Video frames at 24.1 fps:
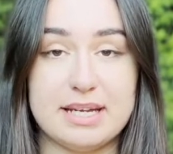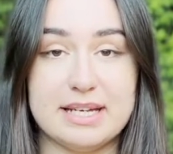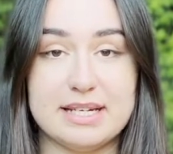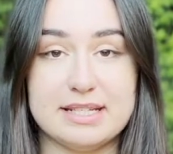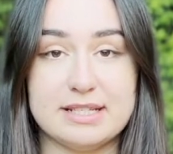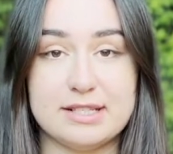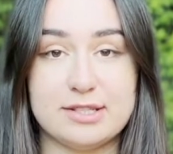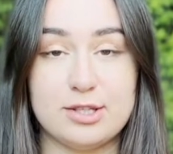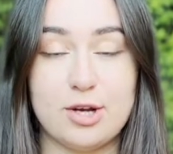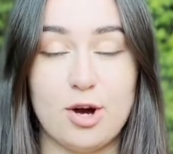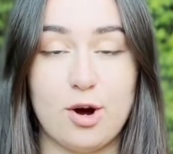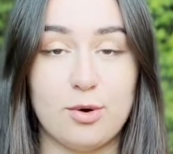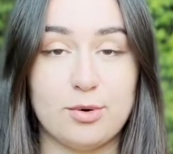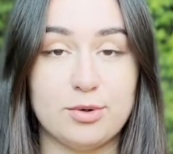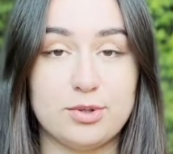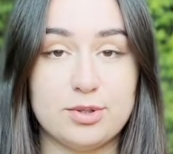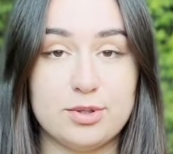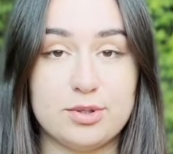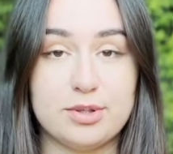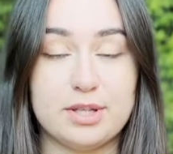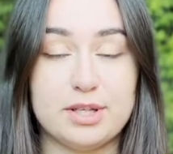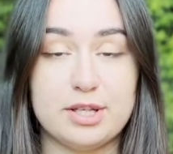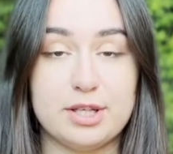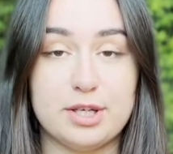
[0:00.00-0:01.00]
is go
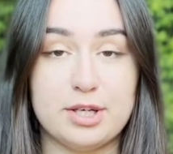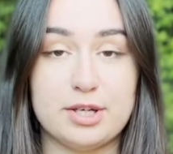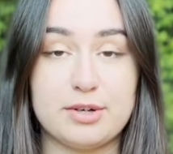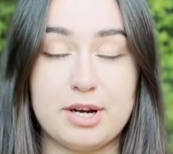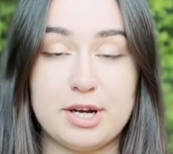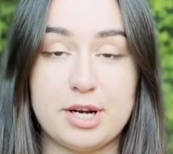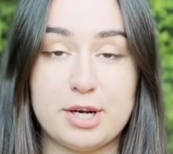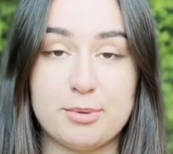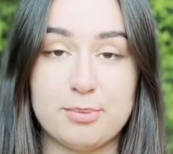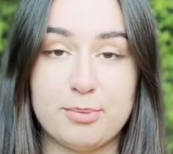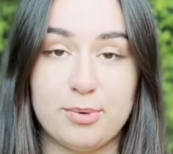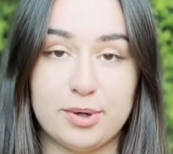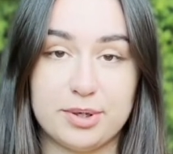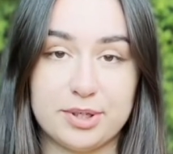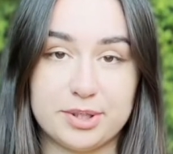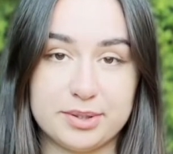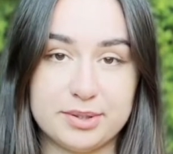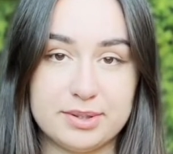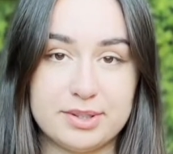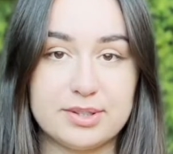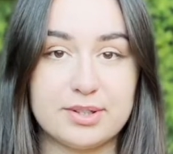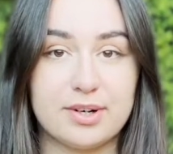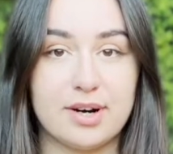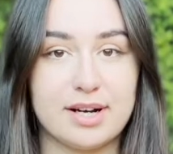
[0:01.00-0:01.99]
to the Ukrainian
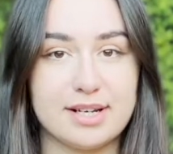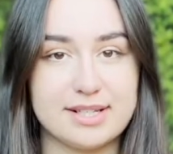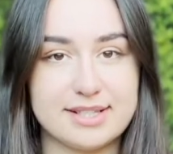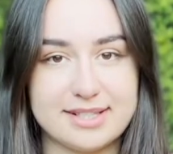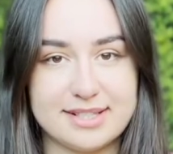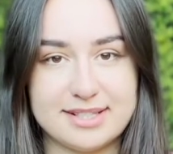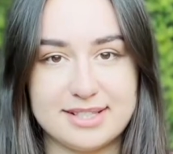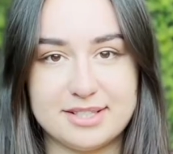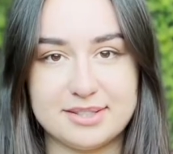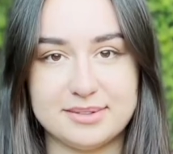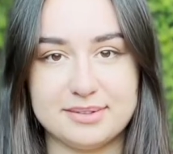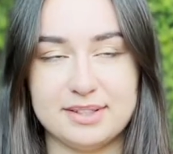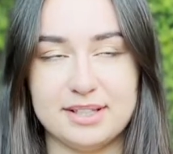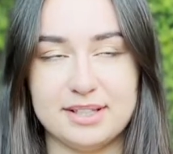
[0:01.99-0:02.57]
border, cross it,